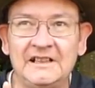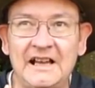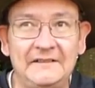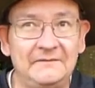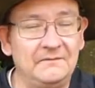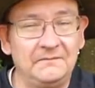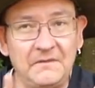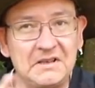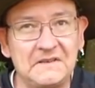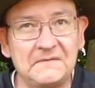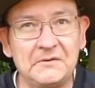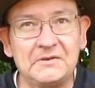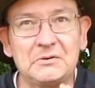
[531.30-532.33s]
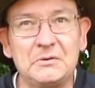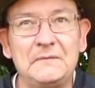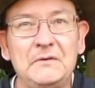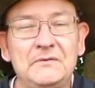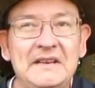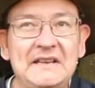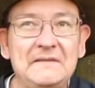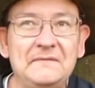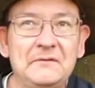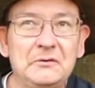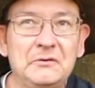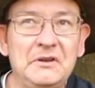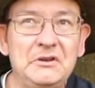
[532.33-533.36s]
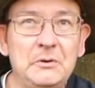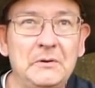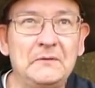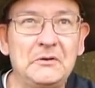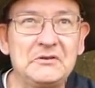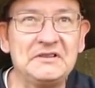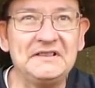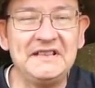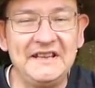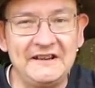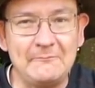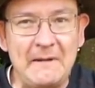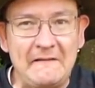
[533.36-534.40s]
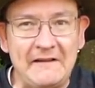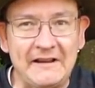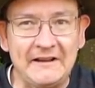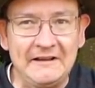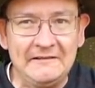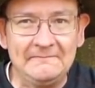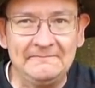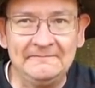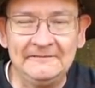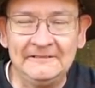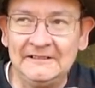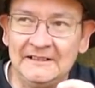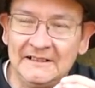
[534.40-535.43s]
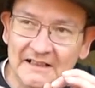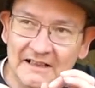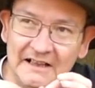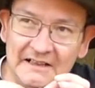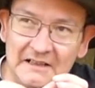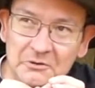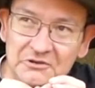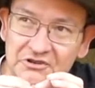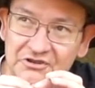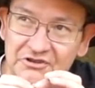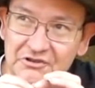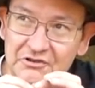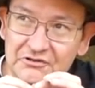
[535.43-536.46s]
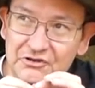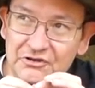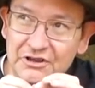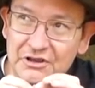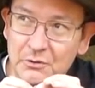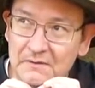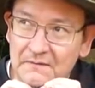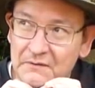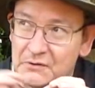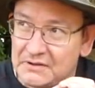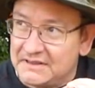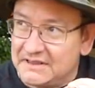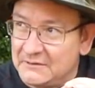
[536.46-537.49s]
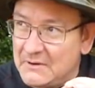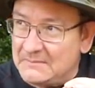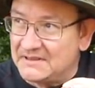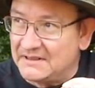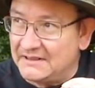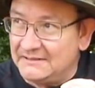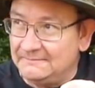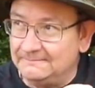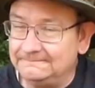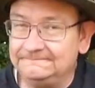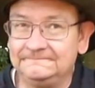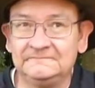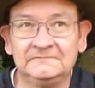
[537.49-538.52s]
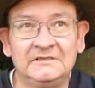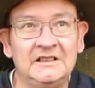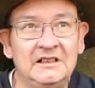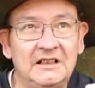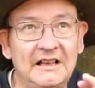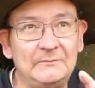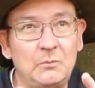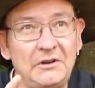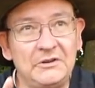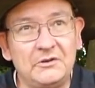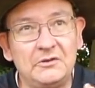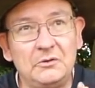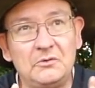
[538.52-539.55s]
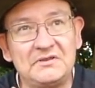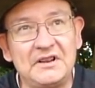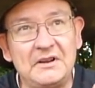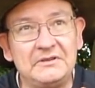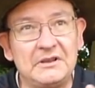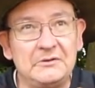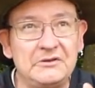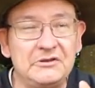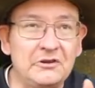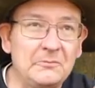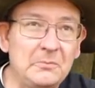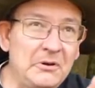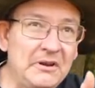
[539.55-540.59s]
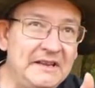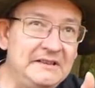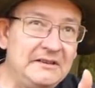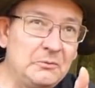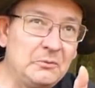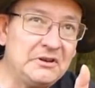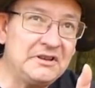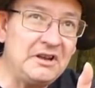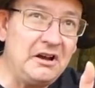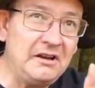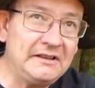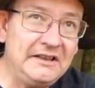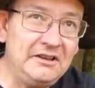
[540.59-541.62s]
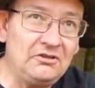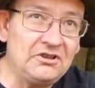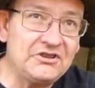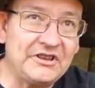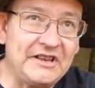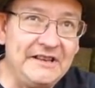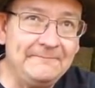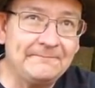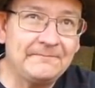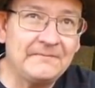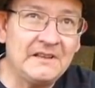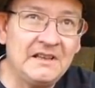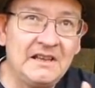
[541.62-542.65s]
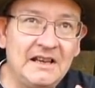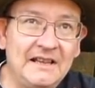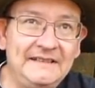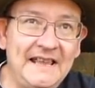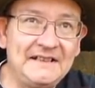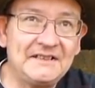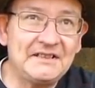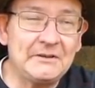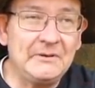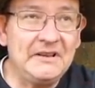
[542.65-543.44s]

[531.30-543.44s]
and vice versa. If you did it for a university in America, it would just search the university website. And what you can also do is you could put in the word archaeology, and next to